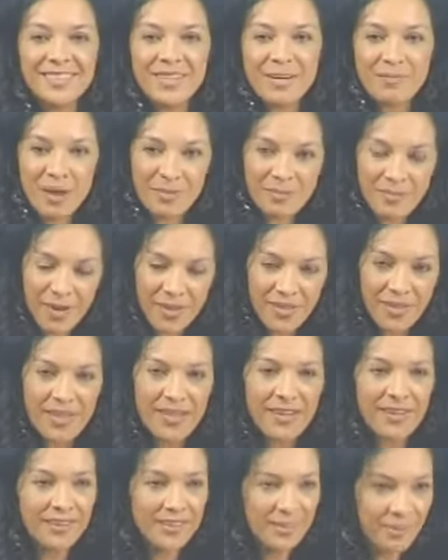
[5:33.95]
you know, my
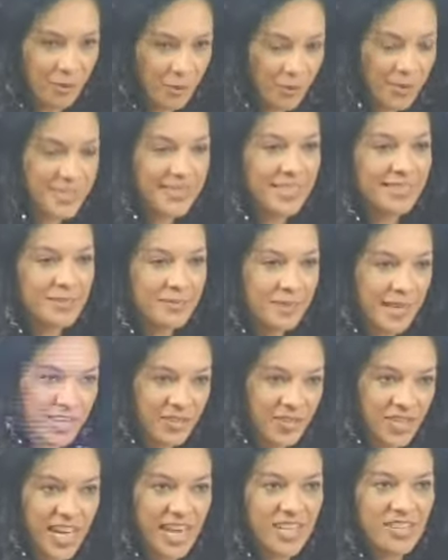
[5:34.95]
mother always said to me,
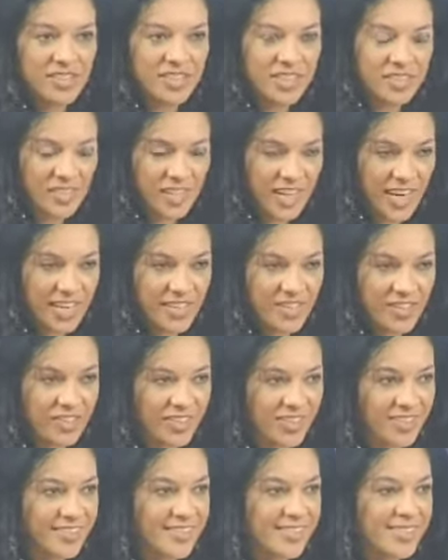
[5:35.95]
education,
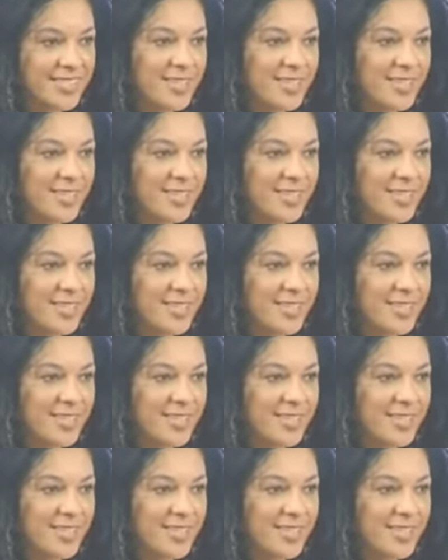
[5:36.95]
education.